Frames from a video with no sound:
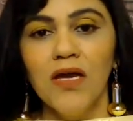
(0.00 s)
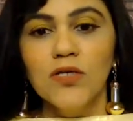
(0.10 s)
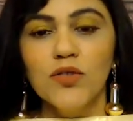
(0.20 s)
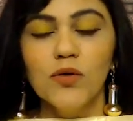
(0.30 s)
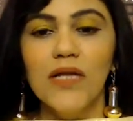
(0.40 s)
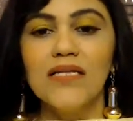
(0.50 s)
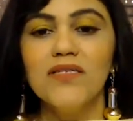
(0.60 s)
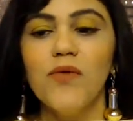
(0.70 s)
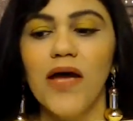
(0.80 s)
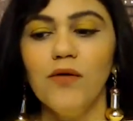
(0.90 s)
So that's
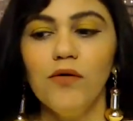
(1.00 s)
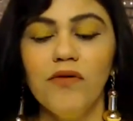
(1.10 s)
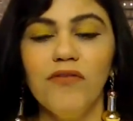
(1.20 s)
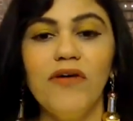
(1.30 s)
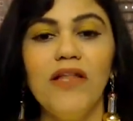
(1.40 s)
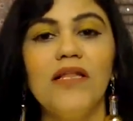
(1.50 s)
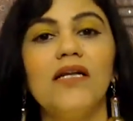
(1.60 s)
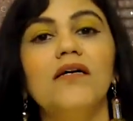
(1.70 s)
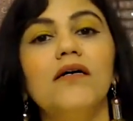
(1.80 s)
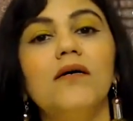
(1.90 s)
why, we feel that
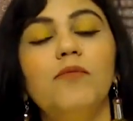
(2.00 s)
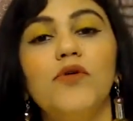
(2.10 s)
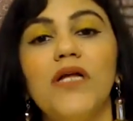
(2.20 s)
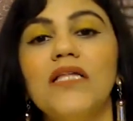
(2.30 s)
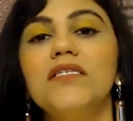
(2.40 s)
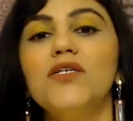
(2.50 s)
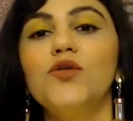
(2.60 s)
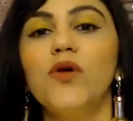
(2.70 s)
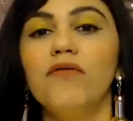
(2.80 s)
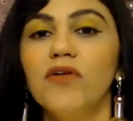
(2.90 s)
the potency to
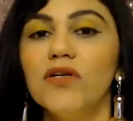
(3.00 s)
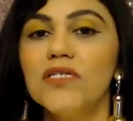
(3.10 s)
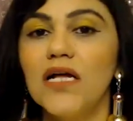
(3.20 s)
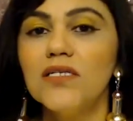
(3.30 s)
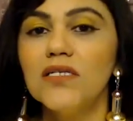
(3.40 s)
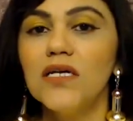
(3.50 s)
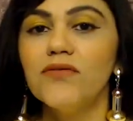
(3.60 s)
give the results in